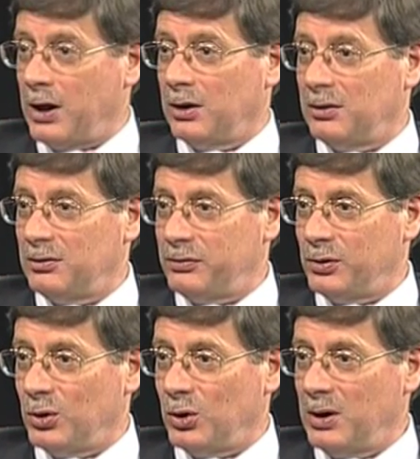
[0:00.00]
well
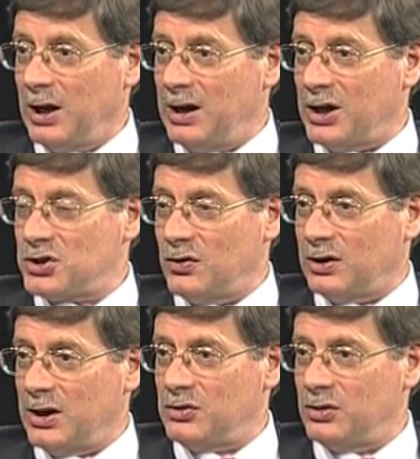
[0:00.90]
for elections
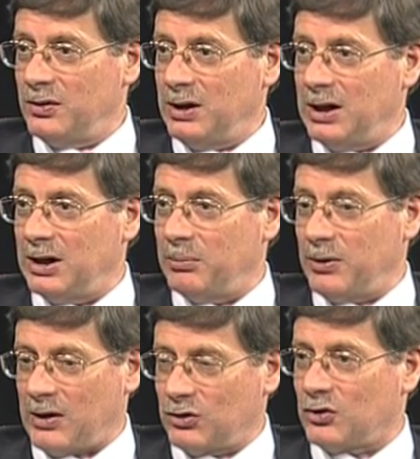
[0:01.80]
later in the year,
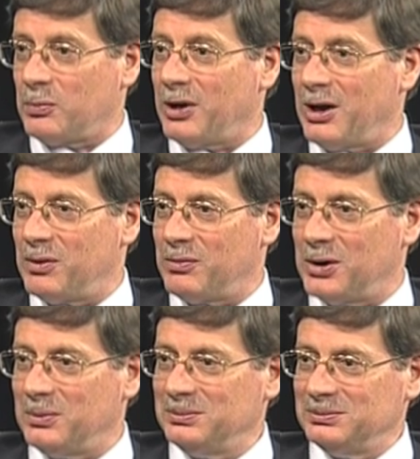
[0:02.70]
but that's just a private view.